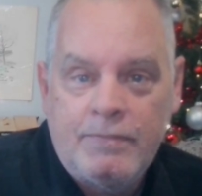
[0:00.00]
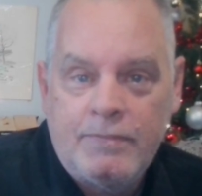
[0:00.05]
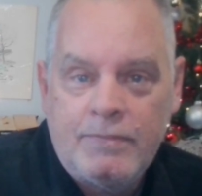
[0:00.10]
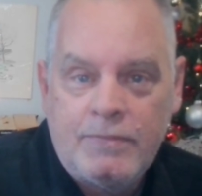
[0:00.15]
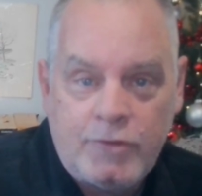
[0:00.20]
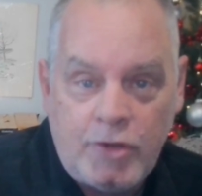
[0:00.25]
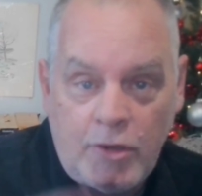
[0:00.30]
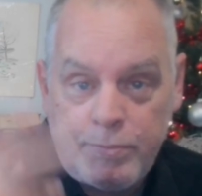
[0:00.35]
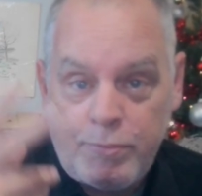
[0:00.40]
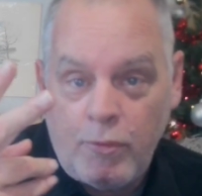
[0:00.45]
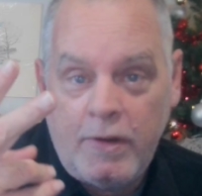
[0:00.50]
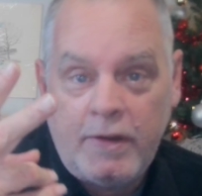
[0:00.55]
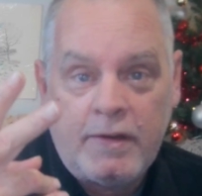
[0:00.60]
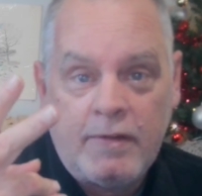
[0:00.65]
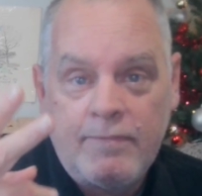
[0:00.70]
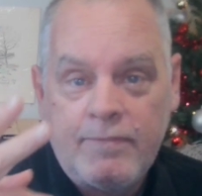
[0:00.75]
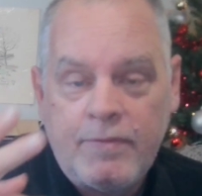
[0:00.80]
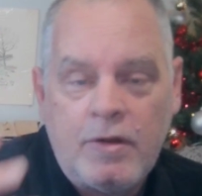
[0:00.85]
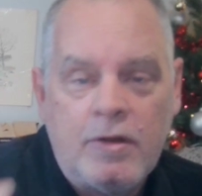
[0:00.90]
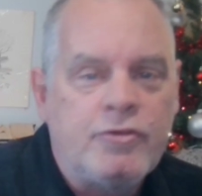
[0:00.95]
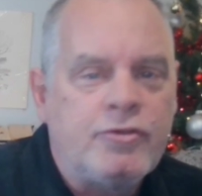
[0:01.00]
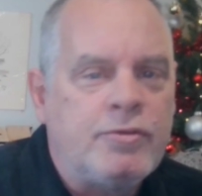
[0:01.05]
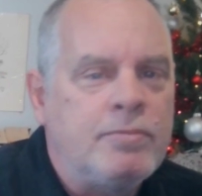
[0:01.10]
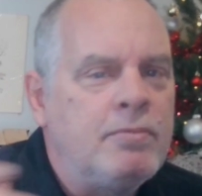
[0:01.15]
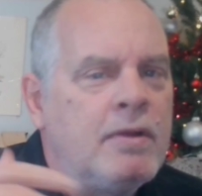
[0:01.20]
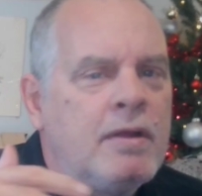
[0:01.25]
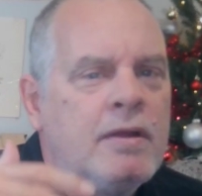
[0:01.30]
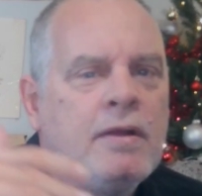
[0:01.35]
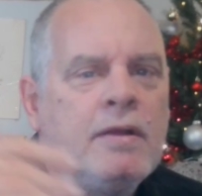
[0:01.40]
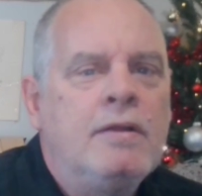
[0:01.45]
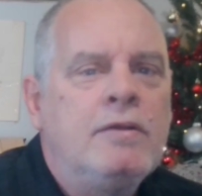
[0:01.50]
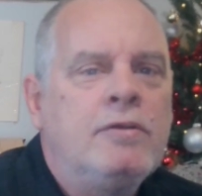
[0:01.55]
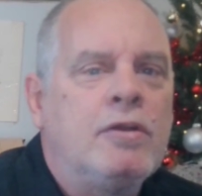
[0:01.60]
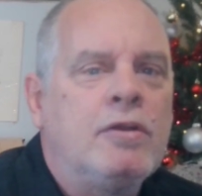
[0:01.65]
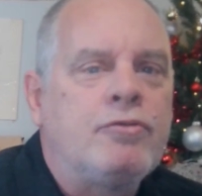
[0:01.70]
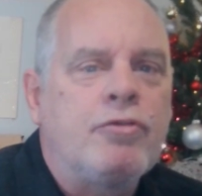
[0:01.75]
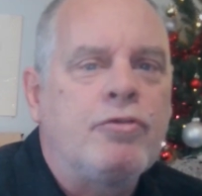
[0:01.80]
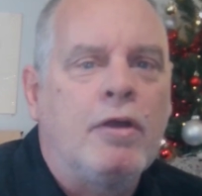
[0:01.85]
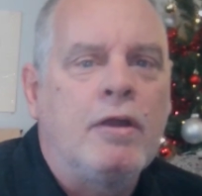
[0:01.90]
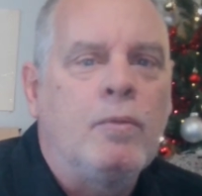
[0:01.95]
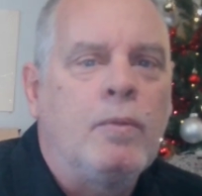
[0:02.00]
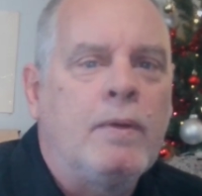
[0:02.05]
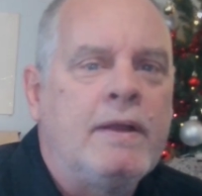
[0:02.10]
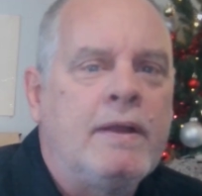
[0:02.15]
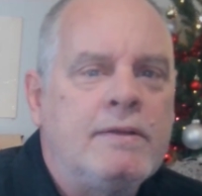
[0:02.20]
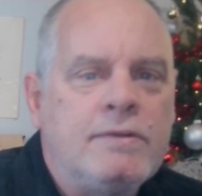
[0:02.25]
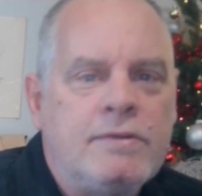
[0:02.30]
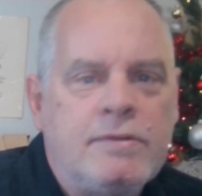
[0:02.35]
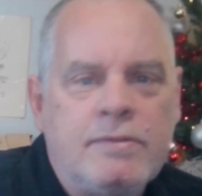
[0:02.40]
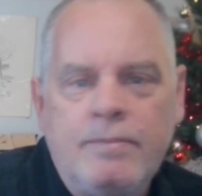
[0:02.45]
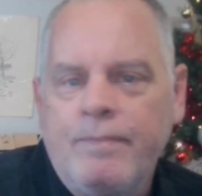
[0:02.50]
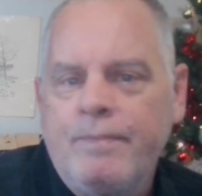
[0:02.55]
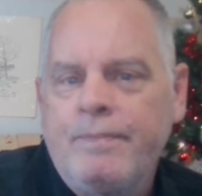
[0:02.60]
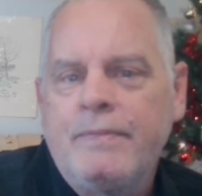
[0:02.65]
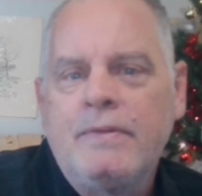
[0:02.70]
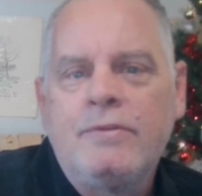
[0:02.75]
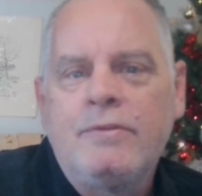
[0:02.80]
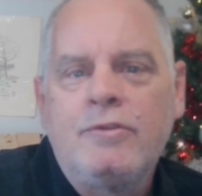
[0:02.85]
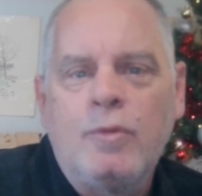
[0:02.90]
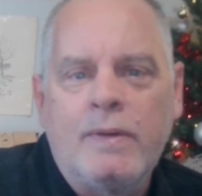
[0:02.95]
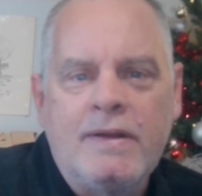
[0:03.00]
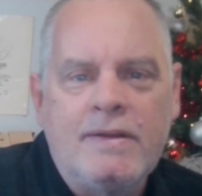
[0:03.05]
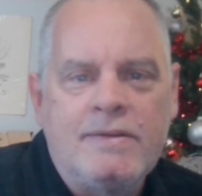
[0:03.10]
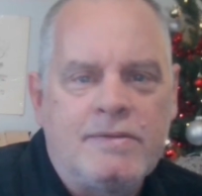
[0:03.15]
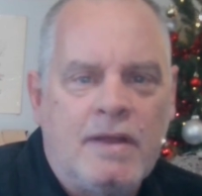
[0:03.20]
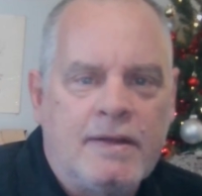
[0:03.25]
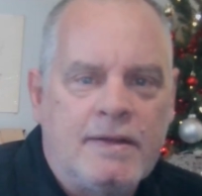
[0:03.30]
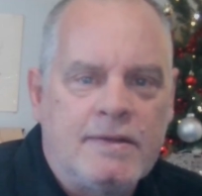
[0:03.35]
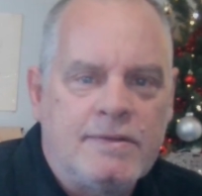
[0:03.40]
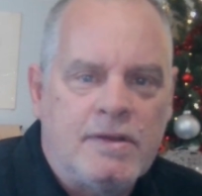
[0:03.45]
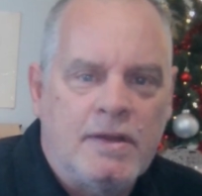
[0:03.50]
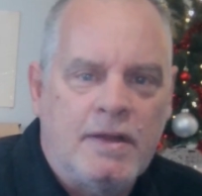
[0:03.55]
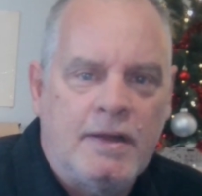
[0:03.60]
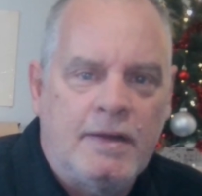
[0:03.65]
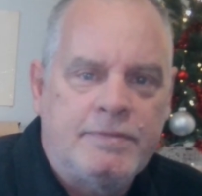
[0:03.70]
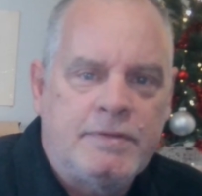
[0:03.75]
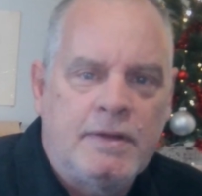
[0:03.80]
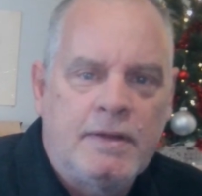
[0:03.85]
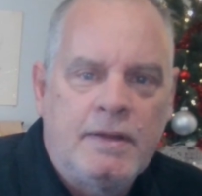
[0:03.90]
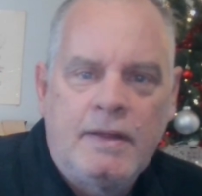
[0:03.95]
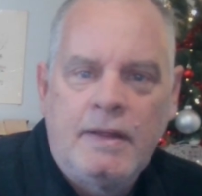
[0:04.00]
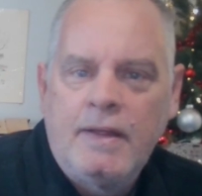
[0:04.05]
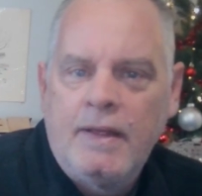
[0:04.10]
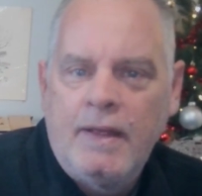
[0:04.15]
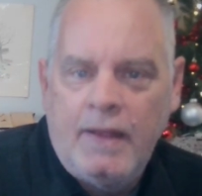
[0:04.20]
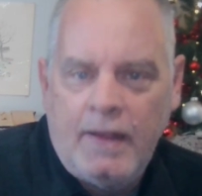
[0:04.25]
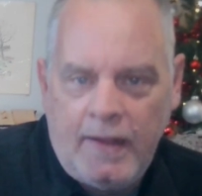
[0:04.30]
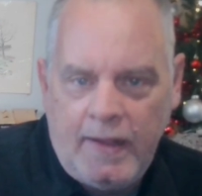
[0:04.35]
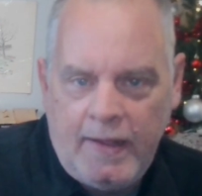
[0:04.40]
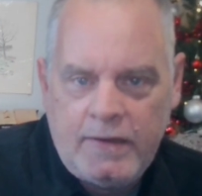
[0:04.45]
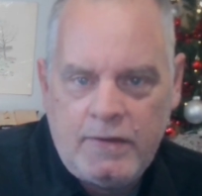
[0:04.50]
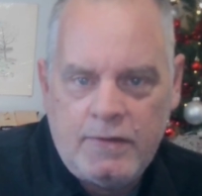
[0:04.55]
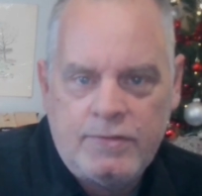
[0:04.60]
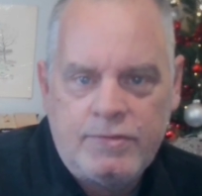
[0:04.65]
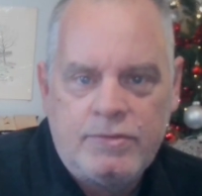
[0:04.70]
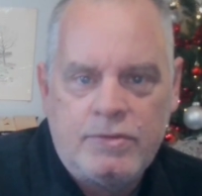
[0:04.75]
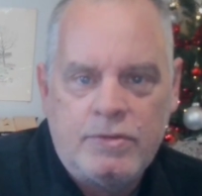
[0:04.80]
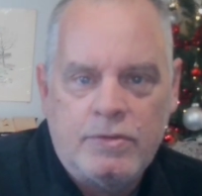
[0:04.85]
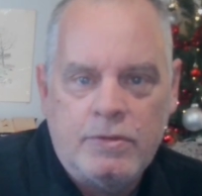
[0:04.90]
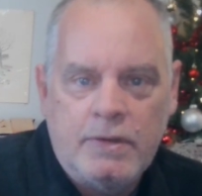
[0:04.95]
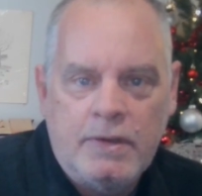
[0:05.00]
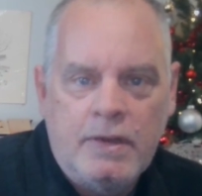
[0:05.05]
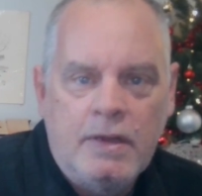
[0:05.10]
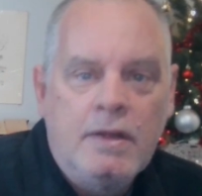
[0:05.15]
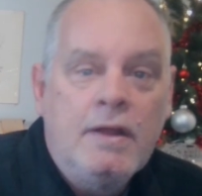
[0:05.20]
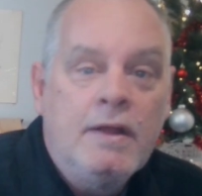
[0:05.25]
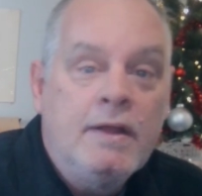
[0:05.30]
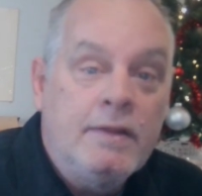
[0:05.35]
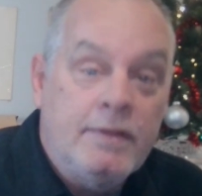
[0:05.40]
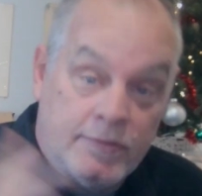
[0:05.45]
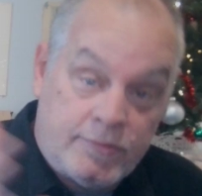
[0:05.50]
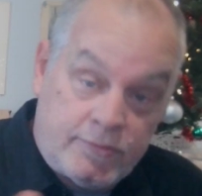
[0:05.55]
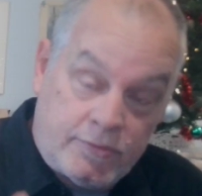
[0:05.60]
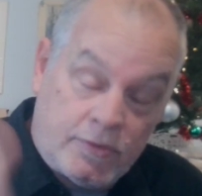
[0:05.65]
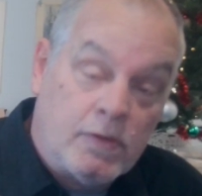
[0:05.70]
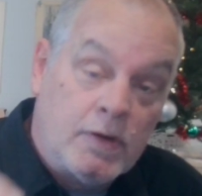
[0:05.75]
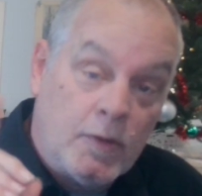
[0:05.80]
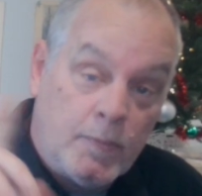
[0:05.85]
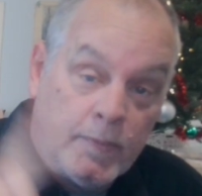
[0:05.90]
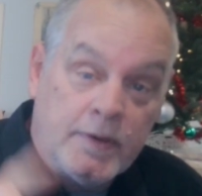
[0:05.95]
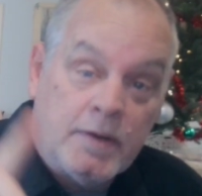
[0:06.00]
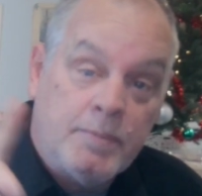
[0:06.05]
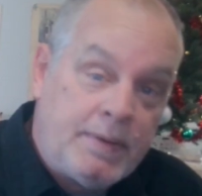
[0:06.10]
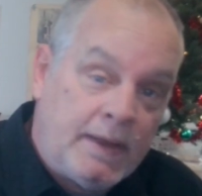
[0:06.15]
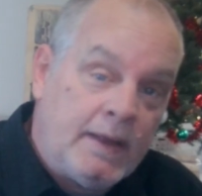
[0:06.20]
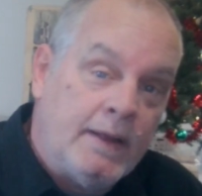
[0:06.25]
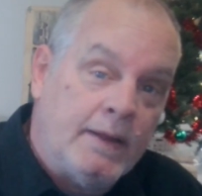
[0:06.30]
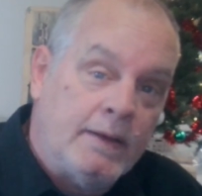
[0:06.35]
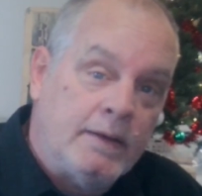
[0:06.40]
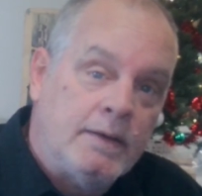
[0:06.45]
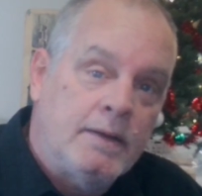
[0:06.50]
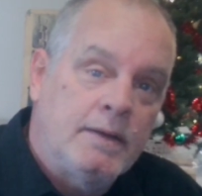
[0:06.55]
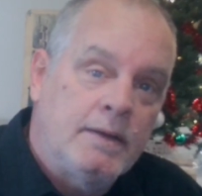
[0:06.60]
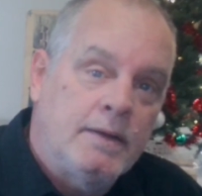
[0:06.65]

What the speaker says: 2-point conversion. Detroit wins. 20 seconds left. End of story. The story would have been